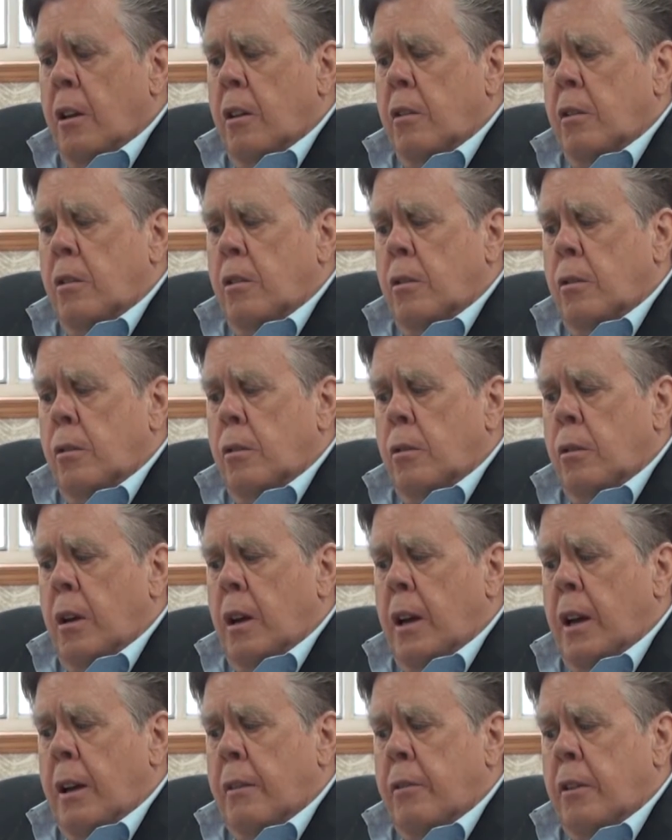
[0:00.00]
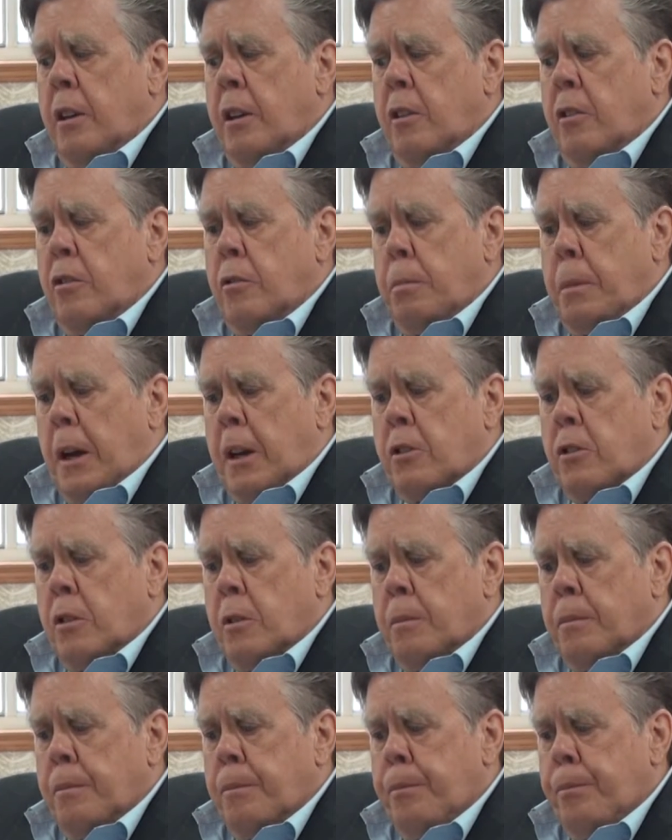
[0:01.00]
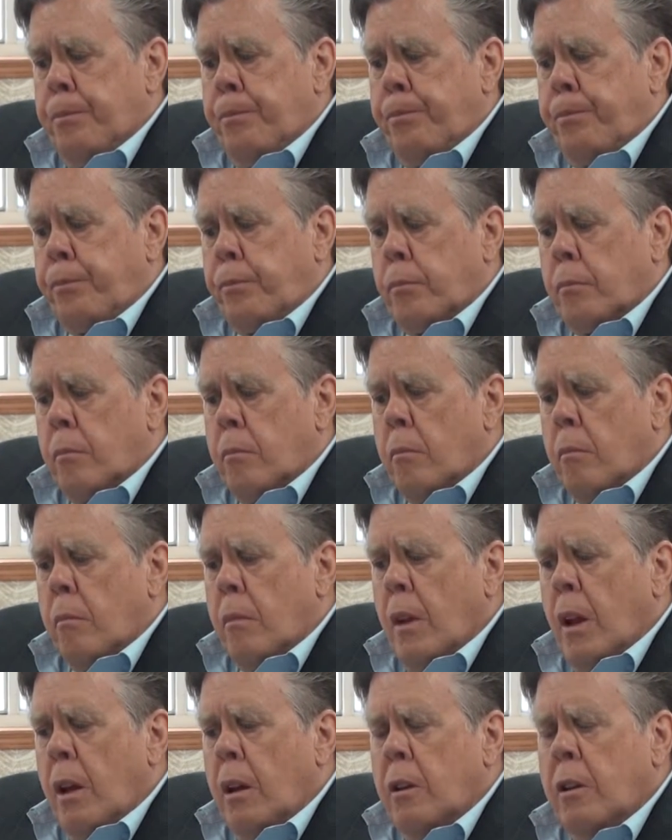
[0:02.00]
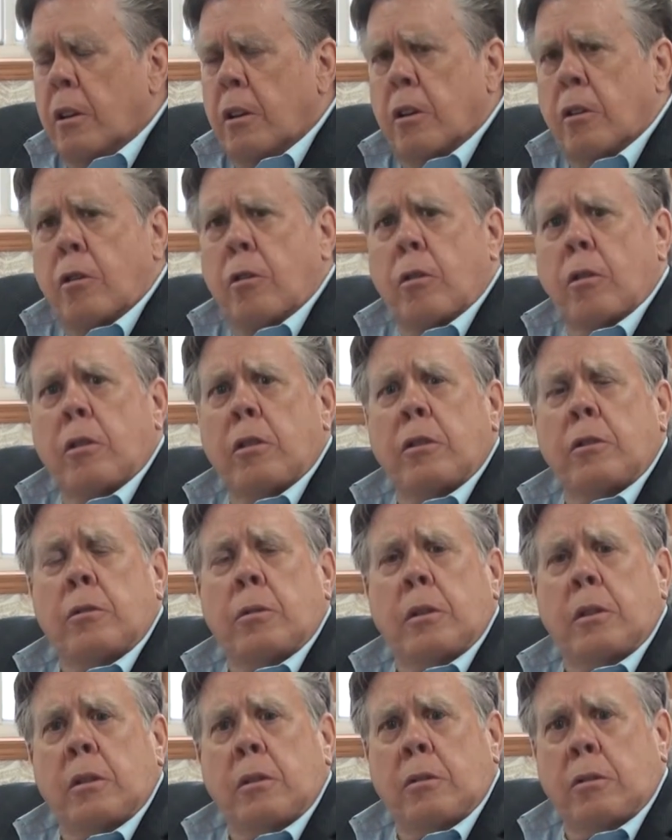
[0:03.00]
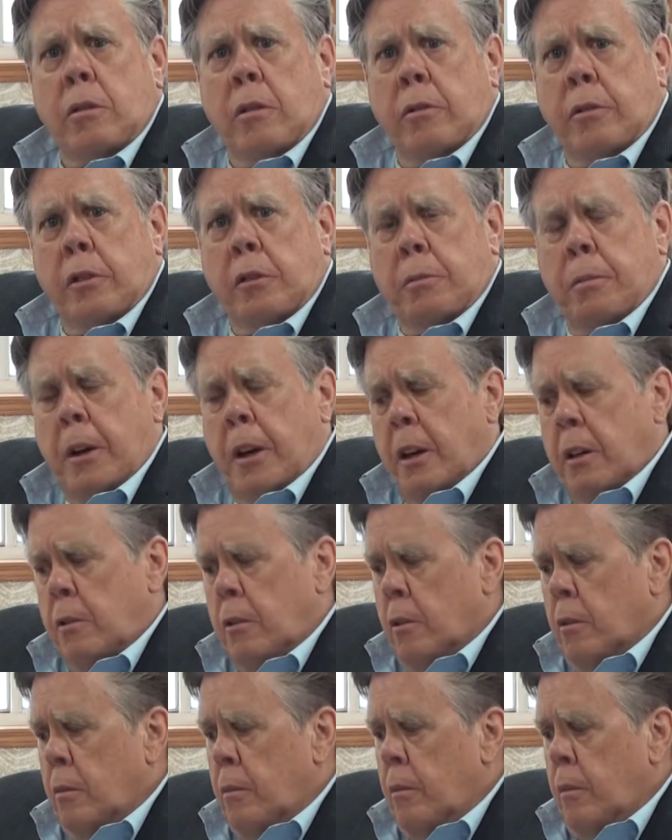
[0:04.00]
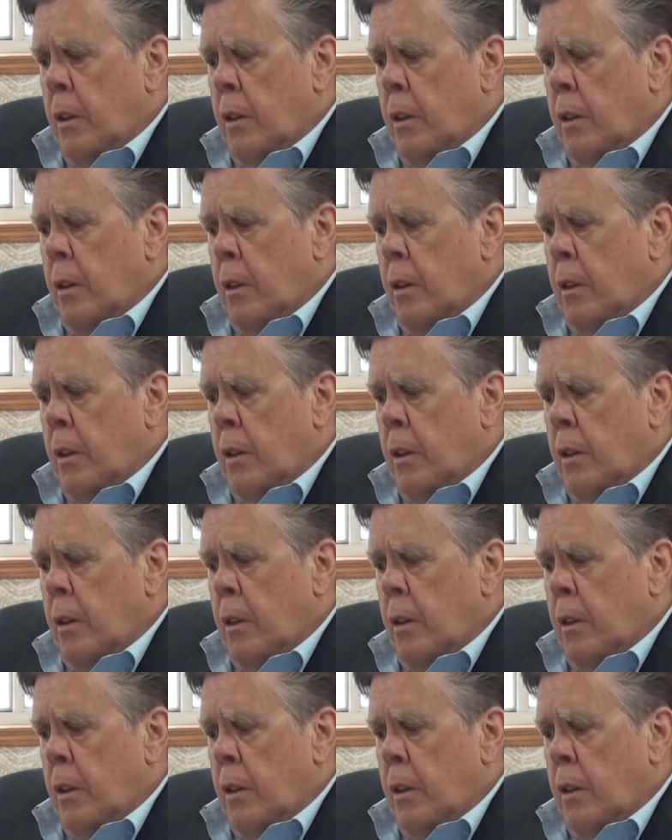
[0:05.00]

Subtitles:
to have an inspection in accordance with the service manual.